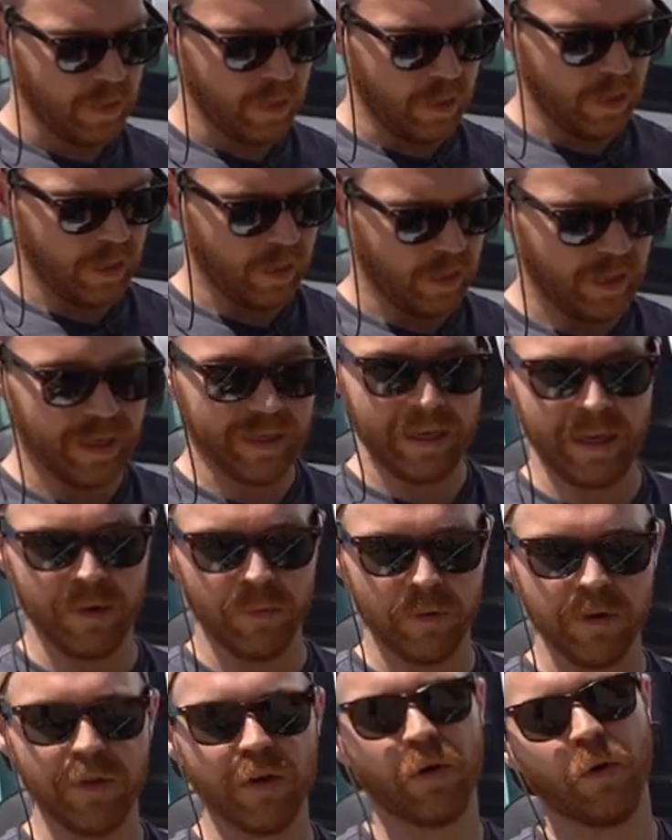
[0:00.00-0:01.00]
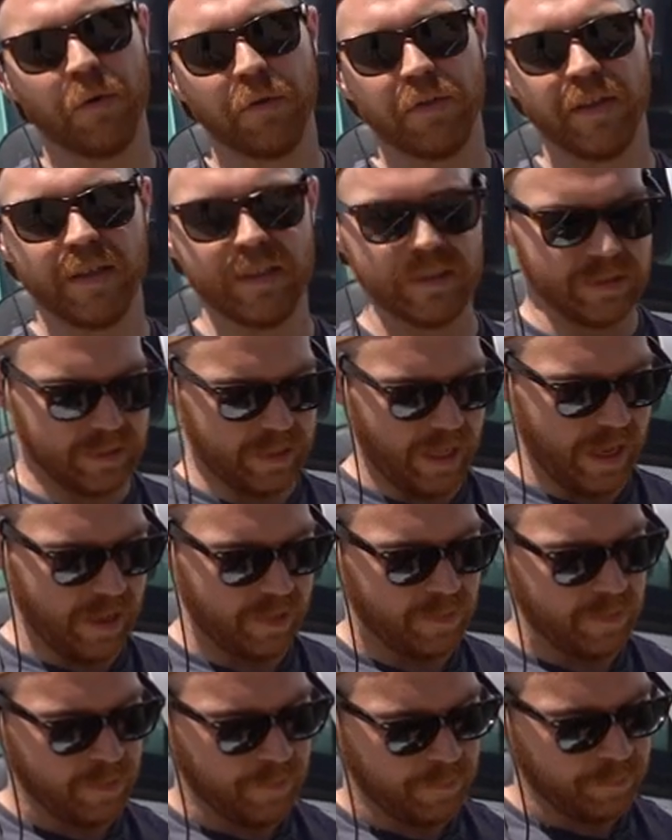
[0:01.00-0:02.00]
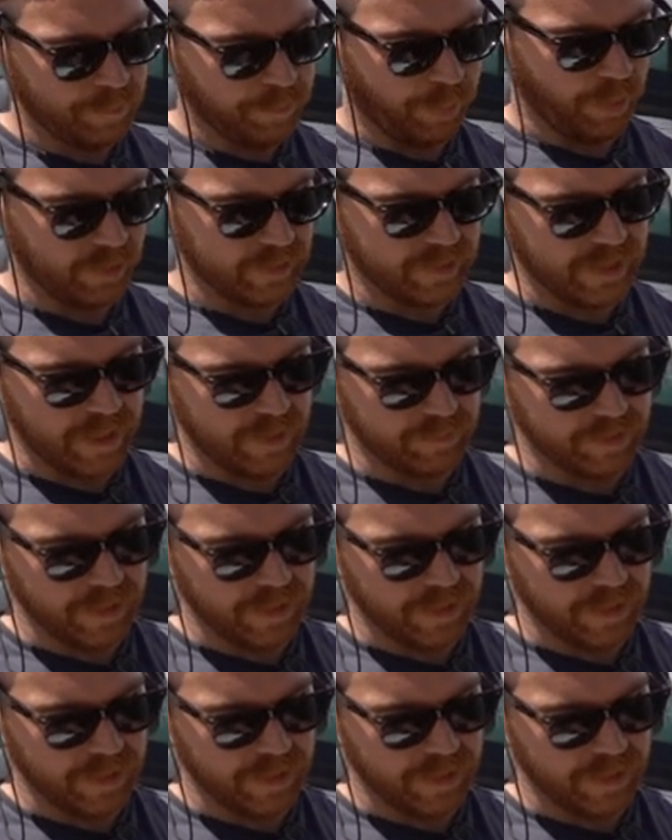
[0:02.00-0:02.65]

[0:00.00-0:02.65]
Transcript: Uh, again, one of the cool things that Partsam